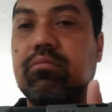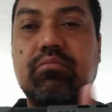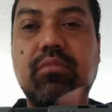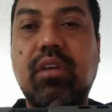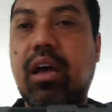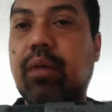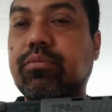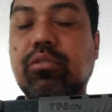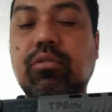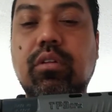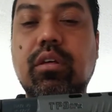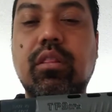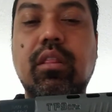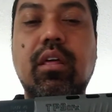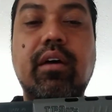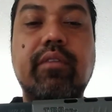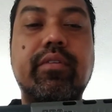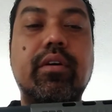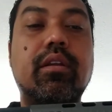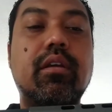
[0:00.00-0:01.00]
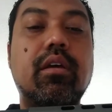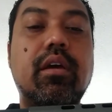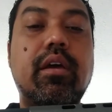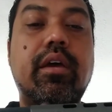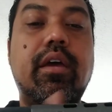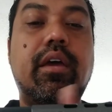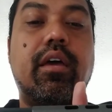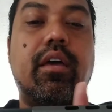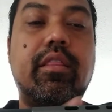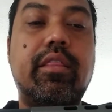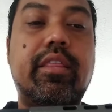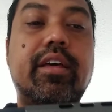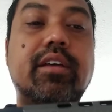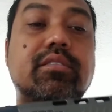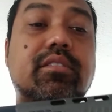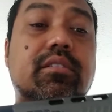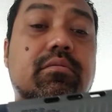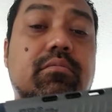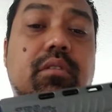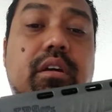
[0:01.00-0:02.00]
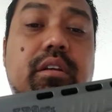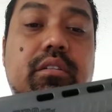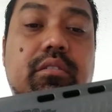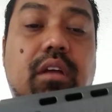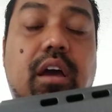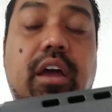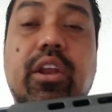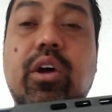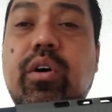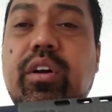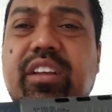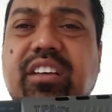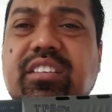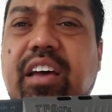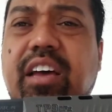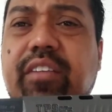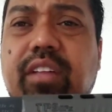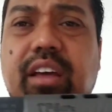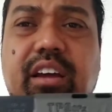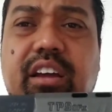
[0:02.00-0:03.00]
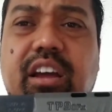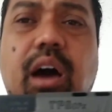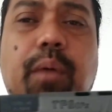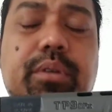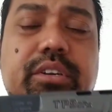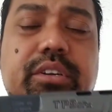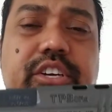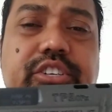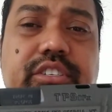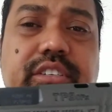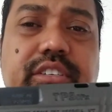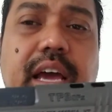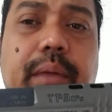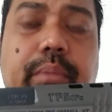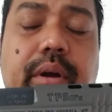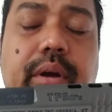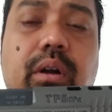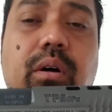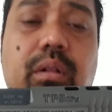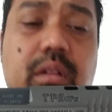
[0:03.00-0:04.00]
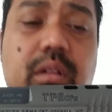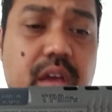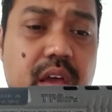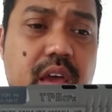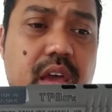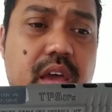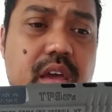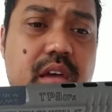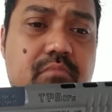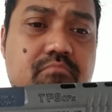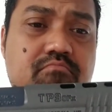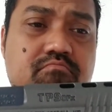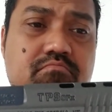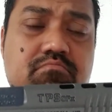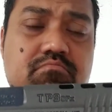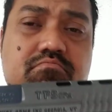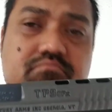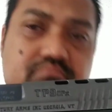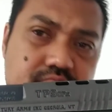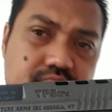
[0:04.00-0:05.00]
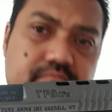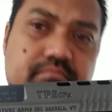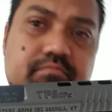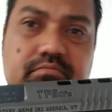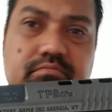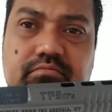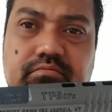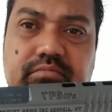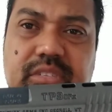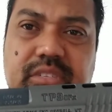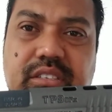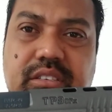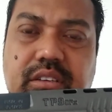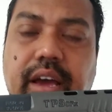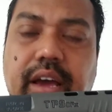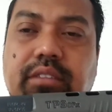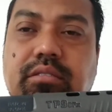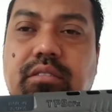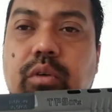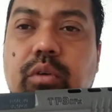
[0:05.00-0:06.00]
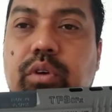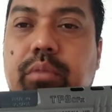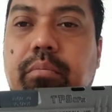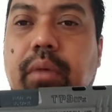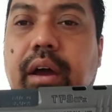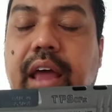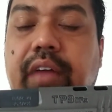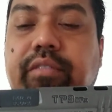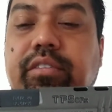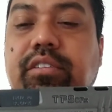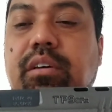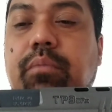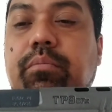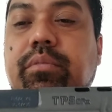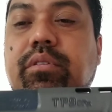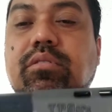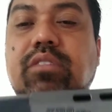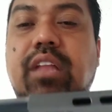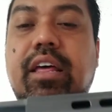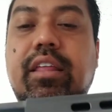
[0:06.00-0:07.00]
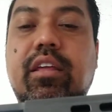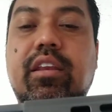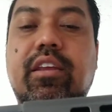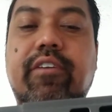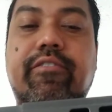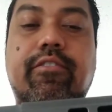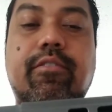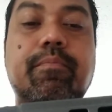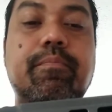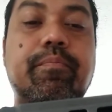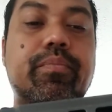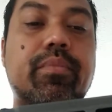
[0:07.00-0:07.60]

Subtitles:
Absolutely love it. This, I know it does have like a competition type barrel. It's nice. I wouldn't mind having something slightly different.